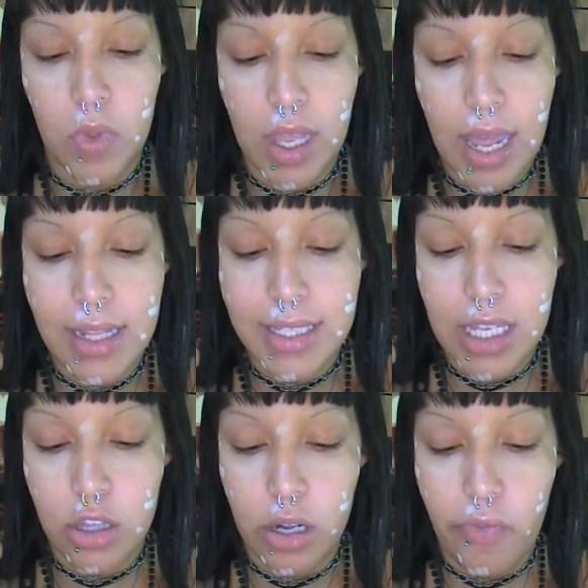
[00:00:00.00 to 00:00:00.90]
in
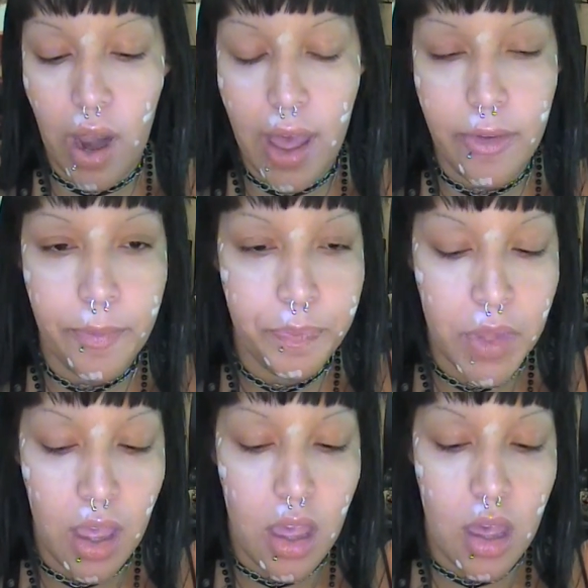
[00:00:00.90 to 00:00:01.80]
NC35.
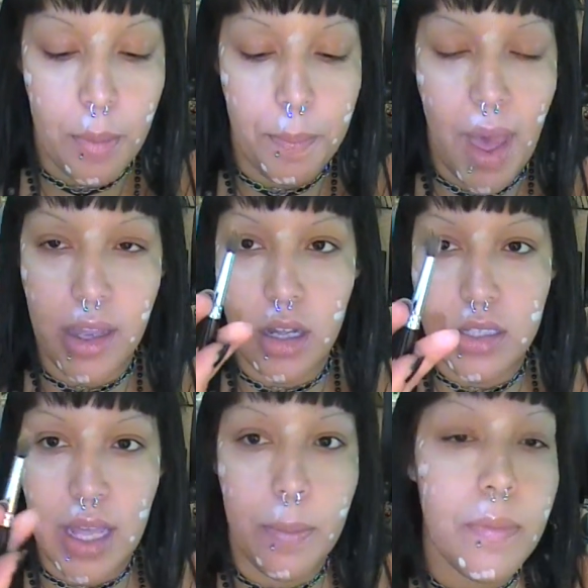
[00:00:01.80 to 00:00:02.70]
Pack it onto
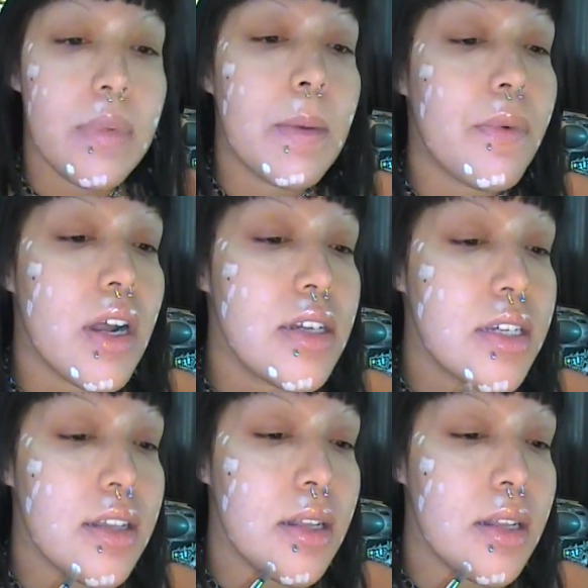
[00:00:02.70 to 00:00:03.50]
that brush, and then